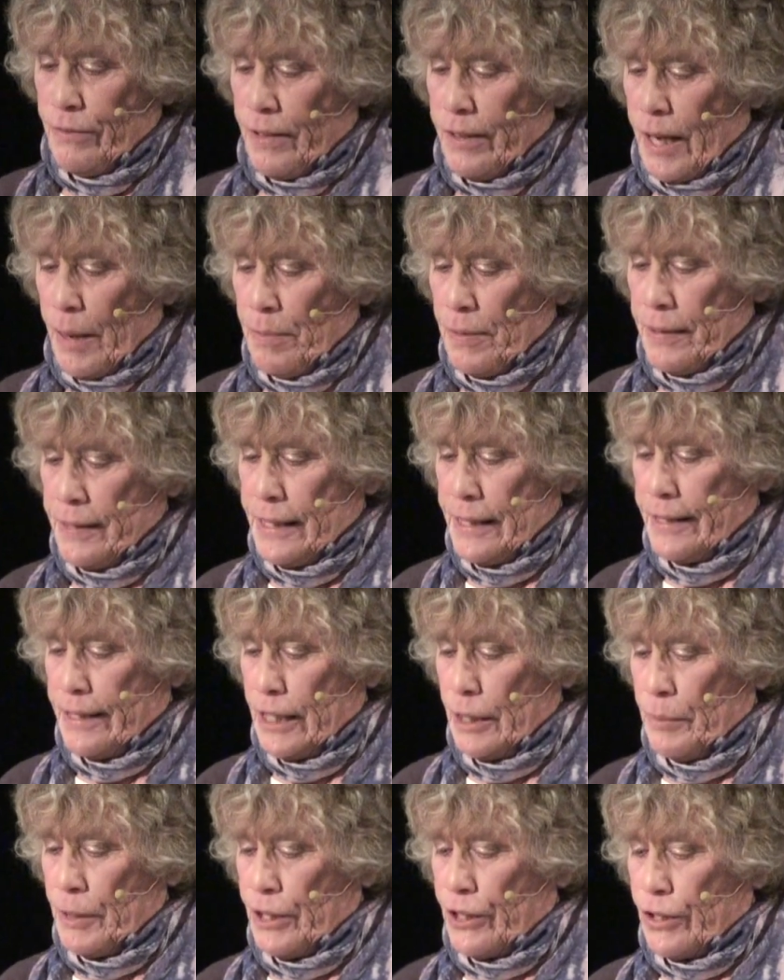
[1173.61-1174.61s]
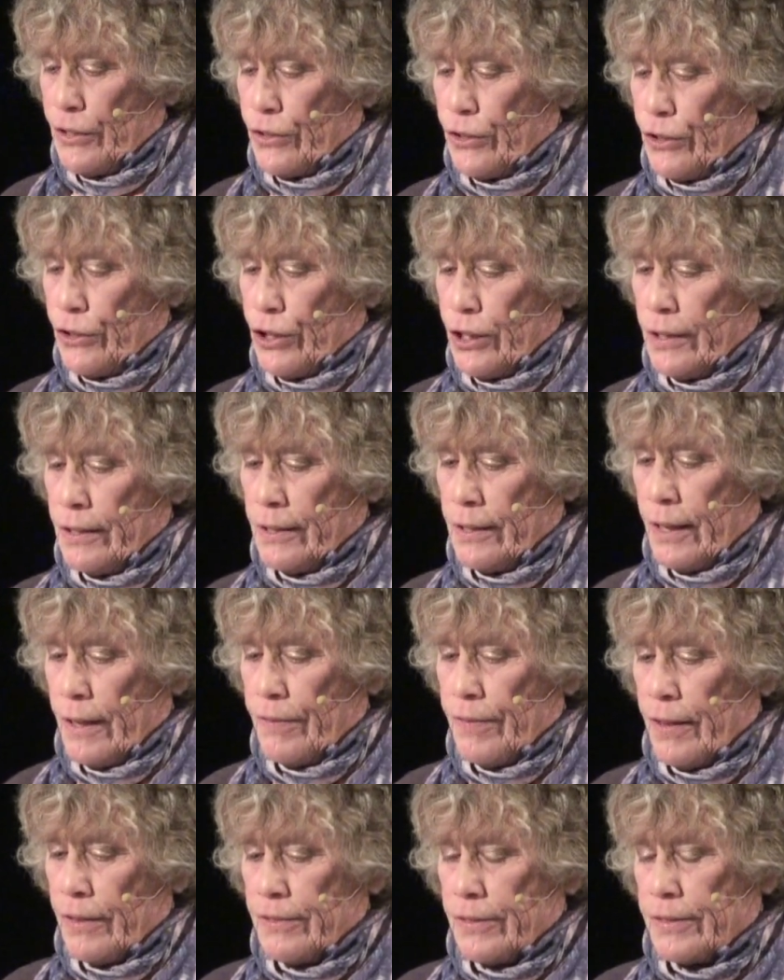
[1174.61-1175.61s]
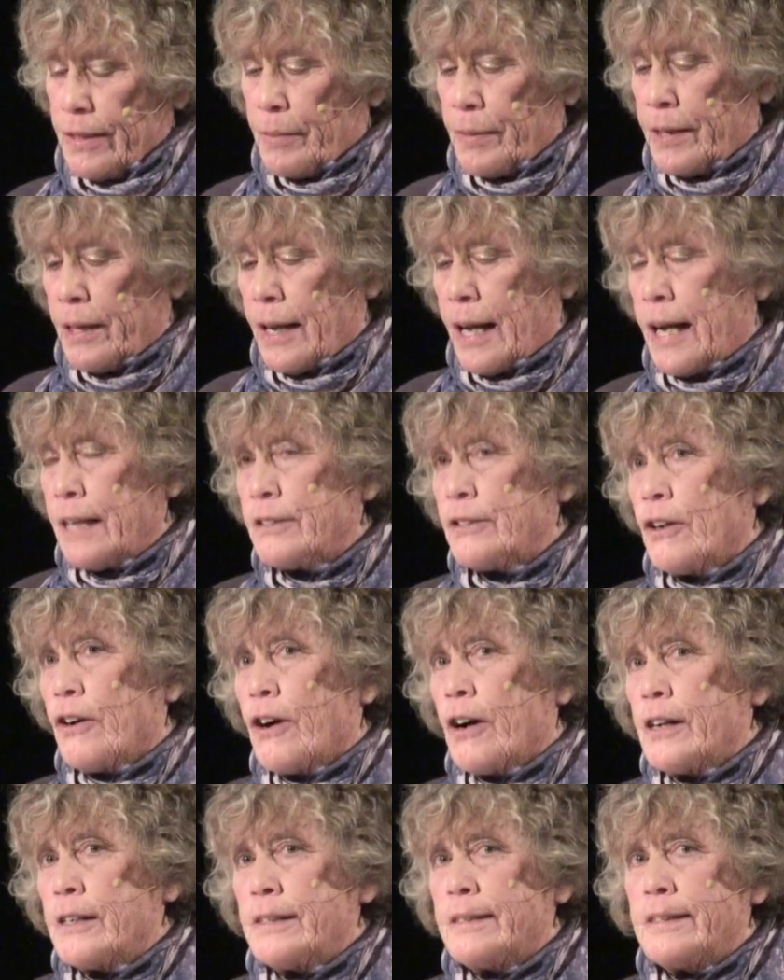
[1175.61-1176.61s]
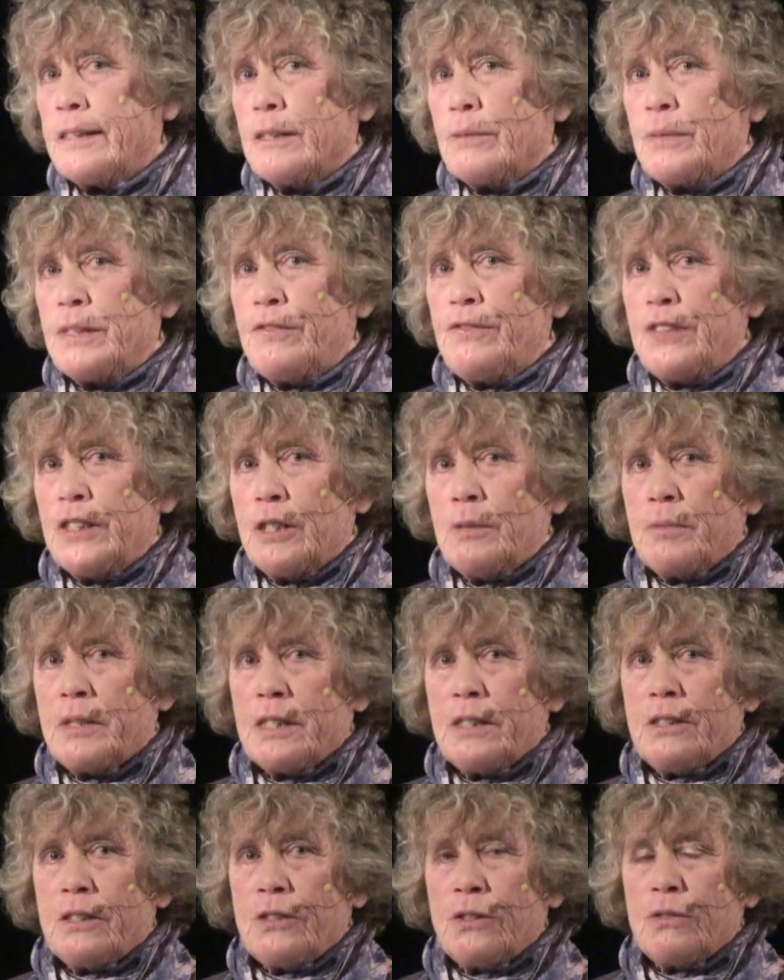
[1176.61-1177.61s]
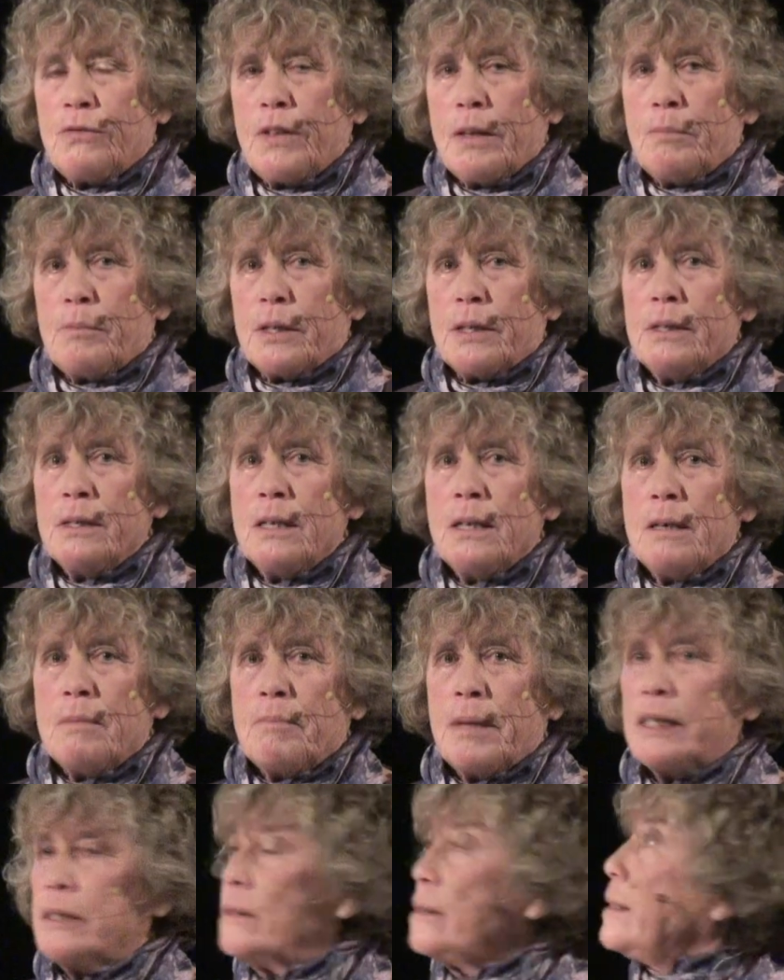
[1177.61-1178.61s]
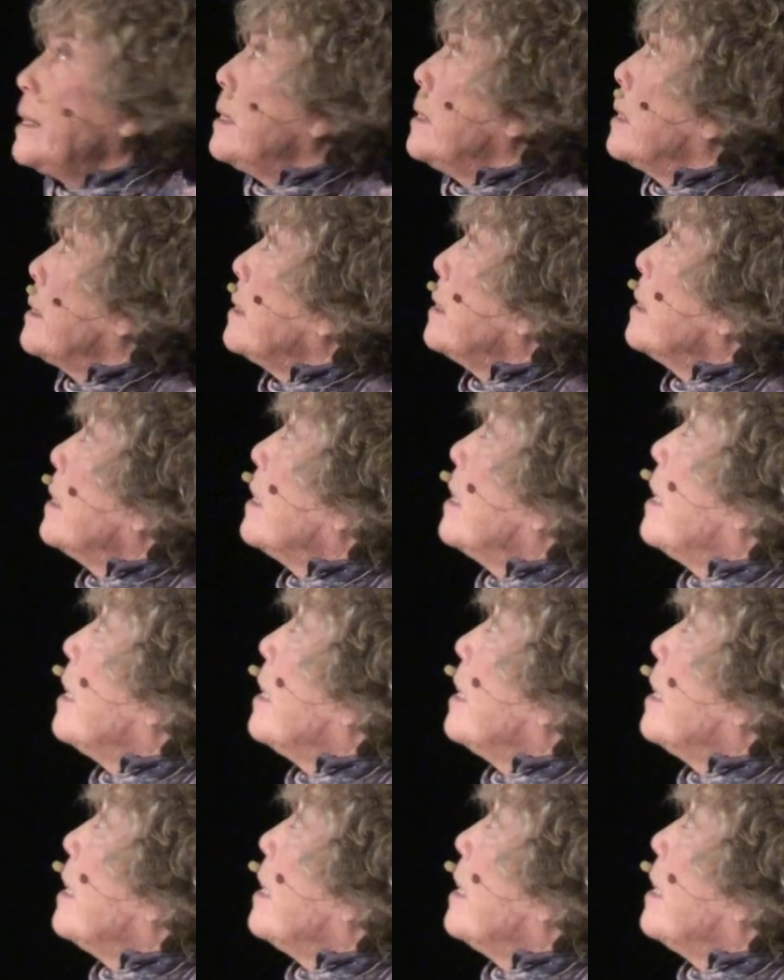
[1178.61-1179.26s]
couple of these images are just of some of the last artists that we filmed in November. Michael Dennis.